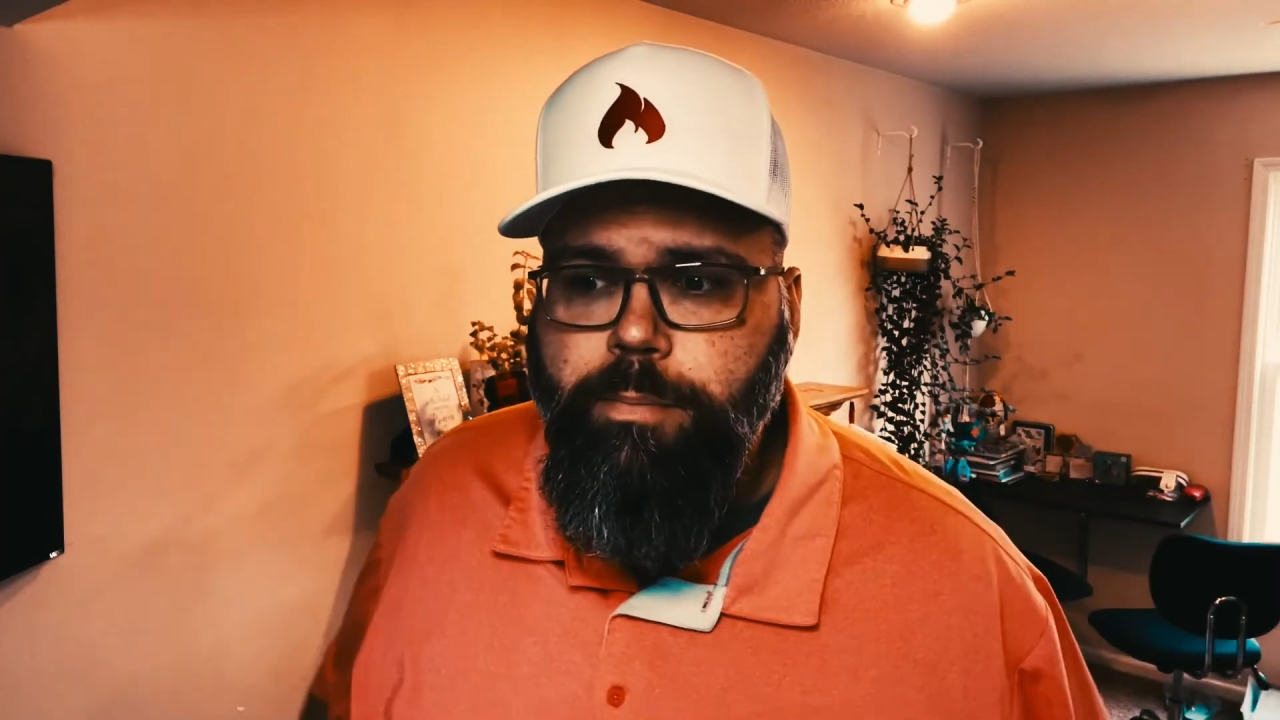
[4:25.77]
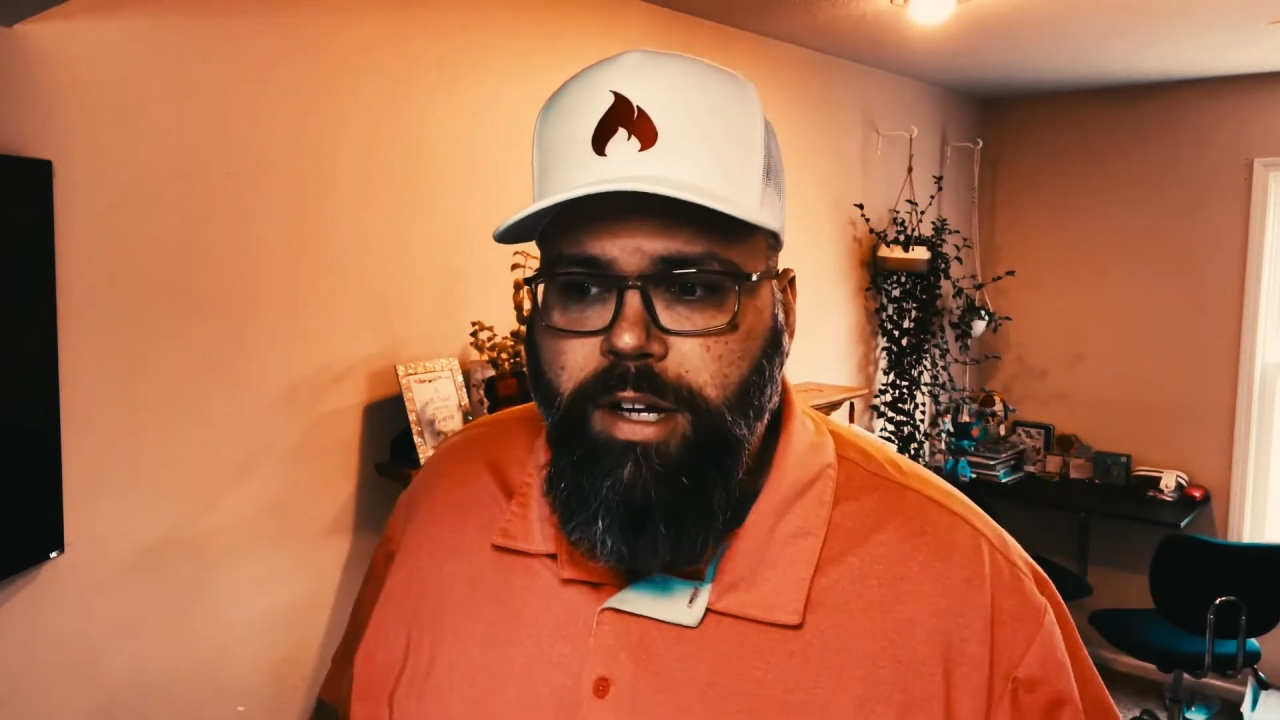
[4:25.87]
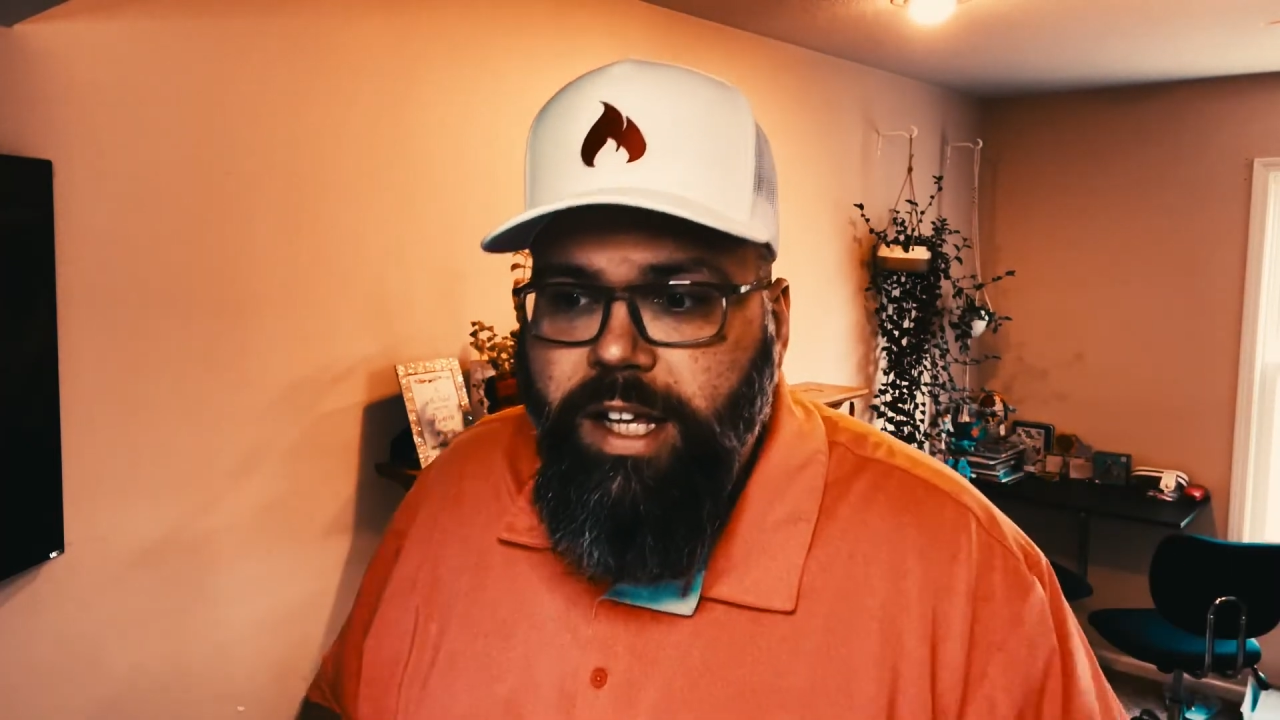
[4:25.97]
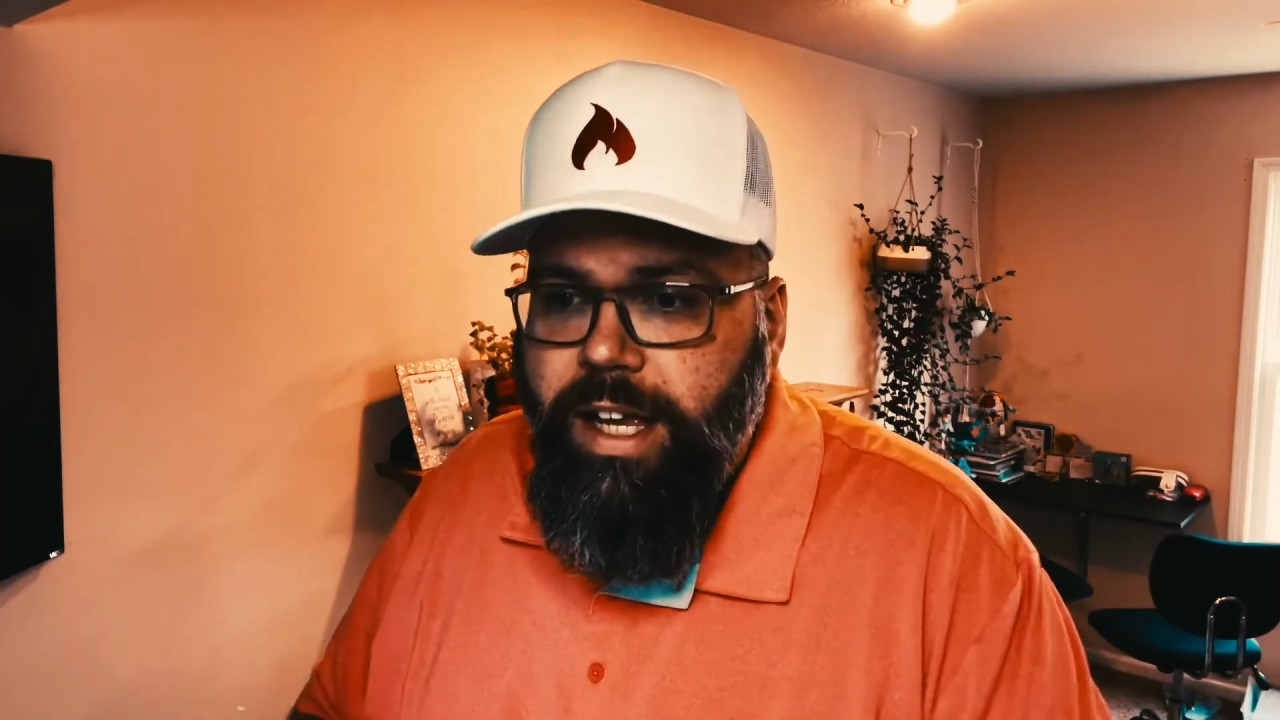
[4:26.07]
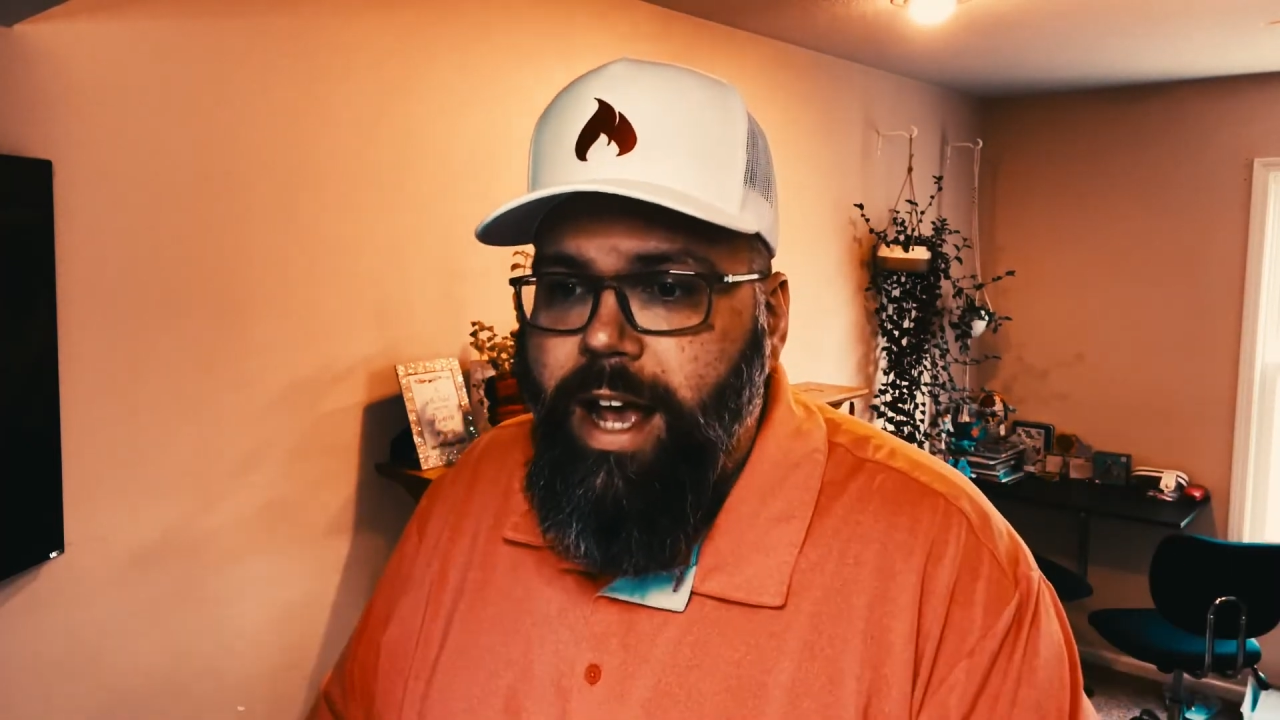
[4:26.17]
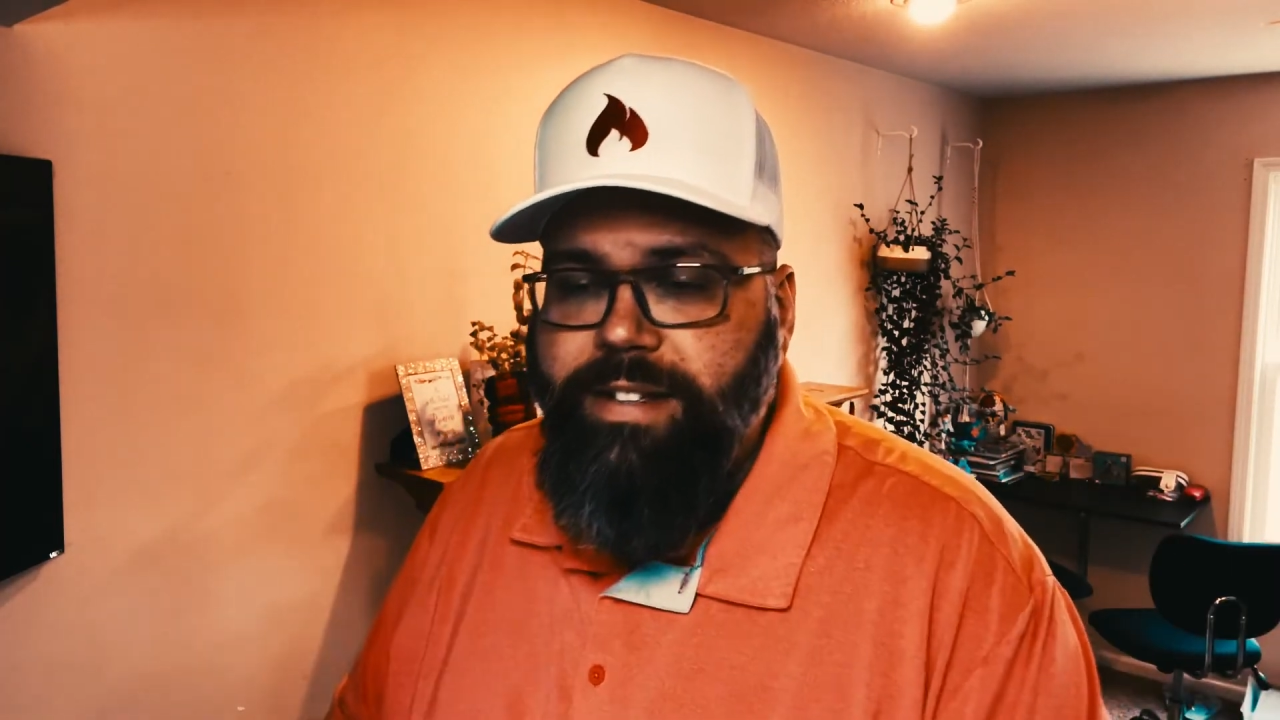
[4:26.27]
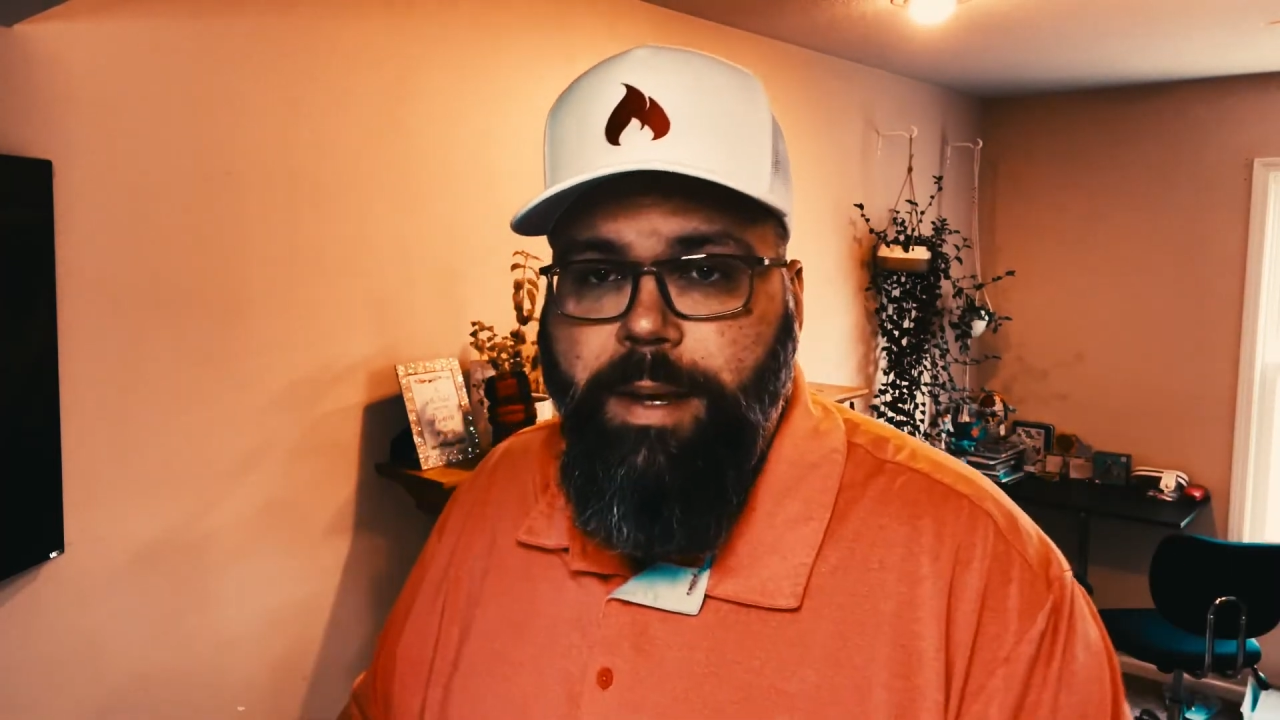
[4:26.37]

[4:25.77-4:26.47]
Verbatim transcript: but he has